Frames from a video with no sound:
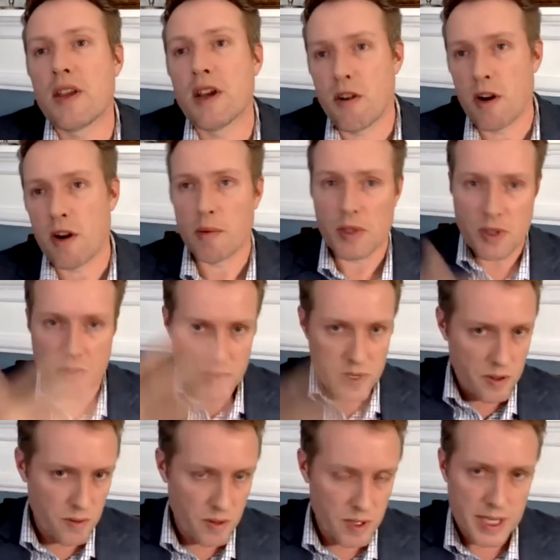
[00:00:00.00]
they are able to
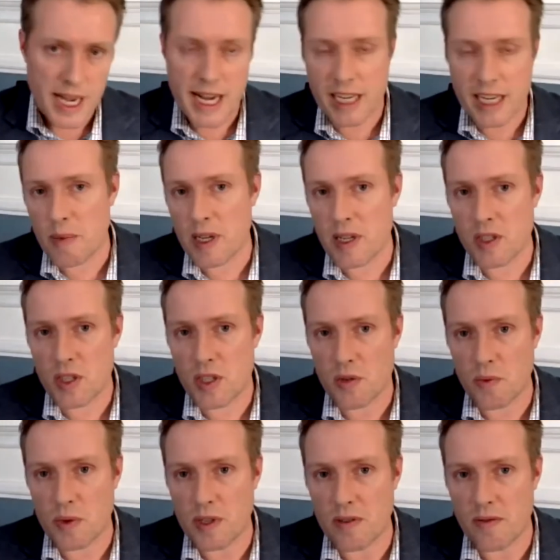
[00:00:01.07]
read through the documents.
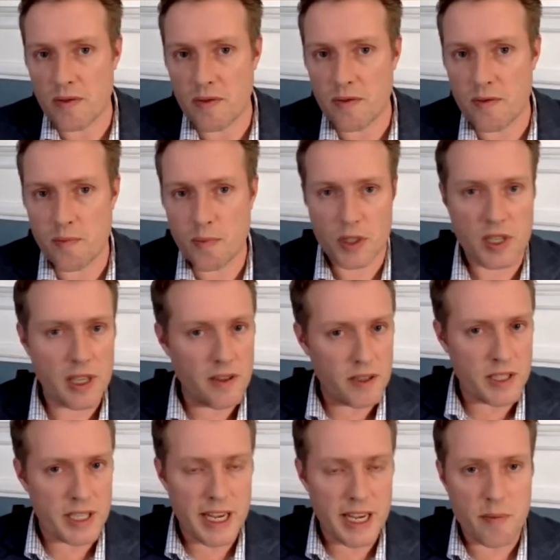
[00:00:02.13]
We've put together
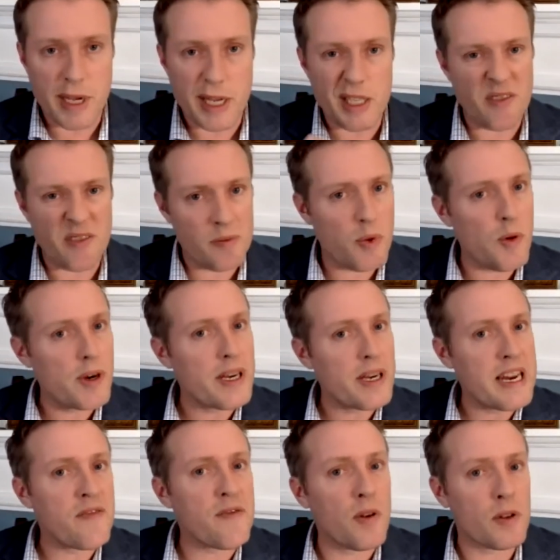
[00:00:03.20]
a database of important
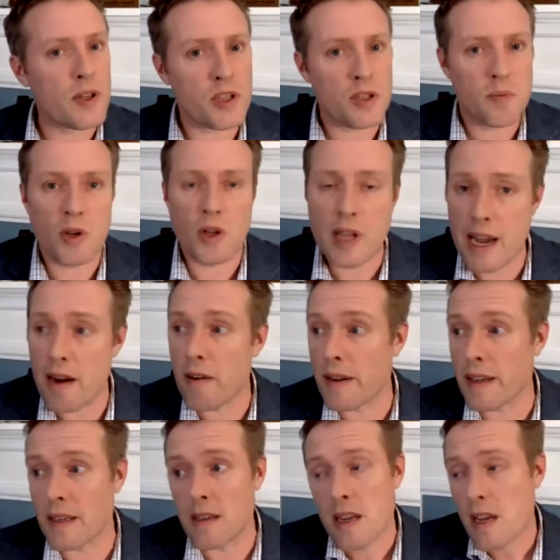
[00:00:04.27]
info they should pull out
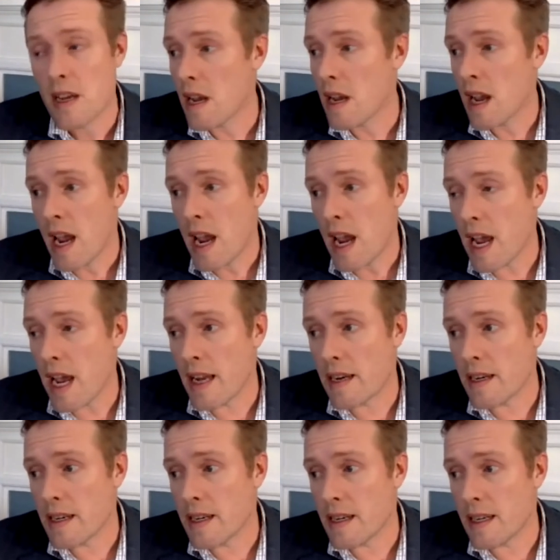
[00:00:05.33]
and
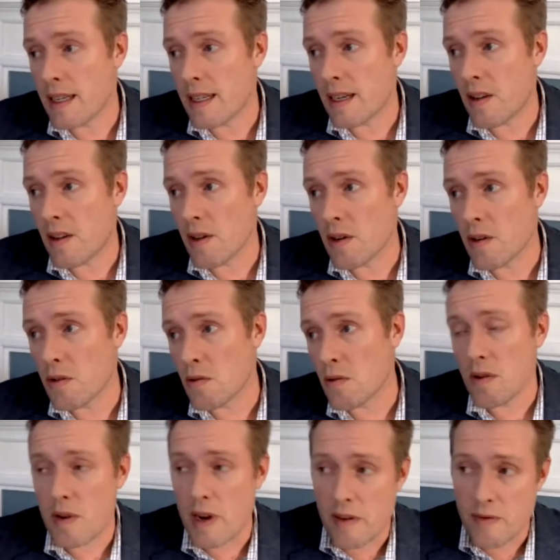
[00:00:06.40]
and uh,
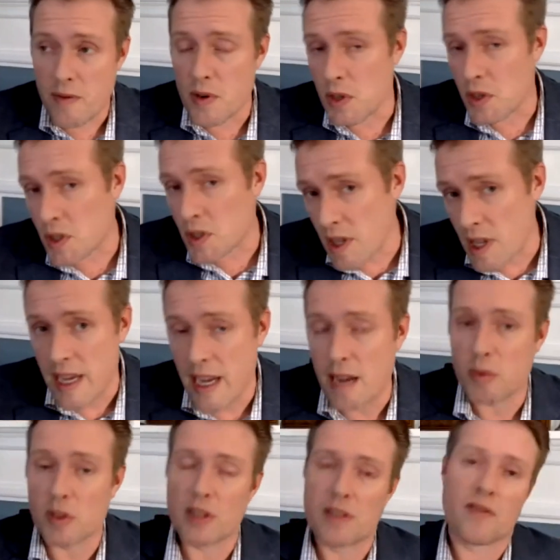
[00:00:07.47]
although at first I, I,
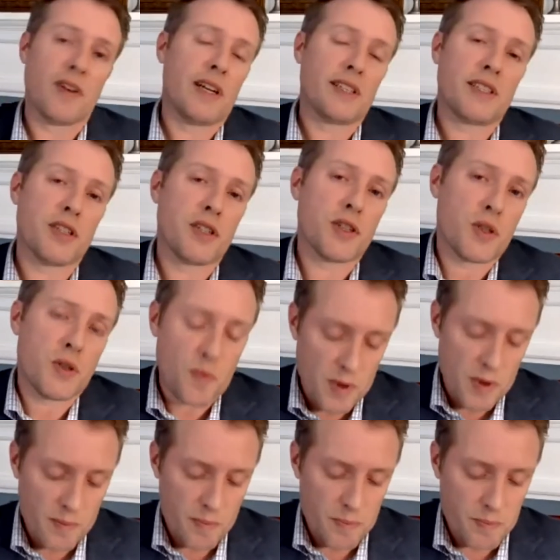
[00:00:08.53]
believe the volunteers
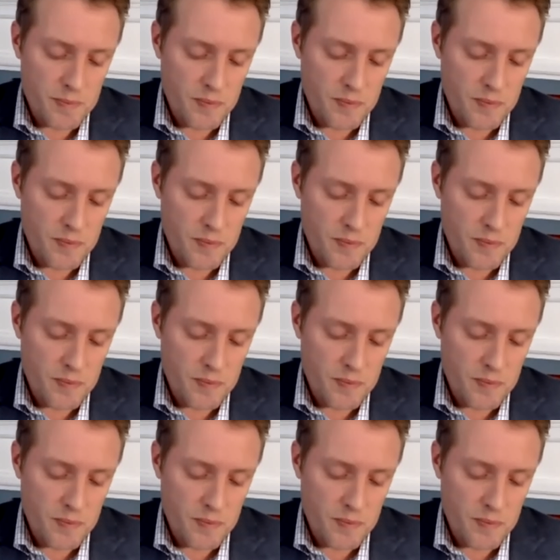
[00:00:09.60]
were